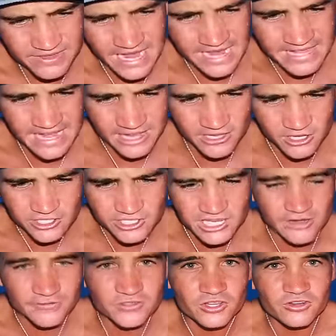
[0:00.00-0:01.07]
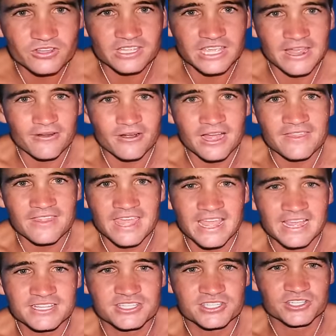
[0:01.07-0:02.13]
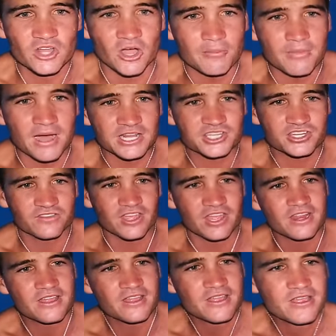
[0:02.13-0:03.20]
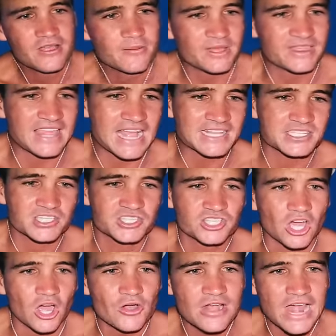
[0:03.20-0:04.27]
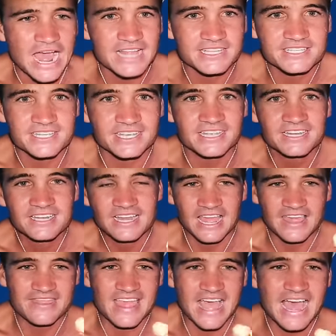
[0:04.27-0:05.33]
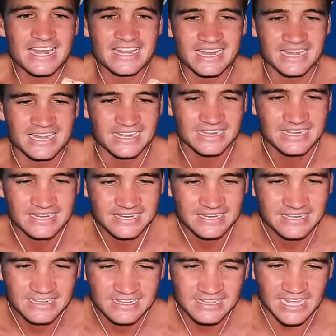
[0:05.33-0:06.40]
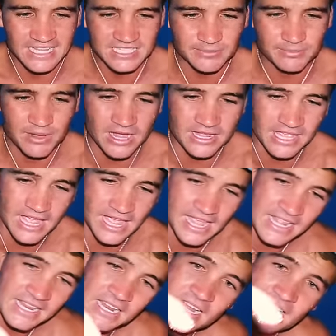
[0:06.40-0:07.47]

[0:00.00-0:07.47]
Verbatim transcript: That yellow stuff you get right there, it's not much of it, but that's its gonads. And that's the pie you eat.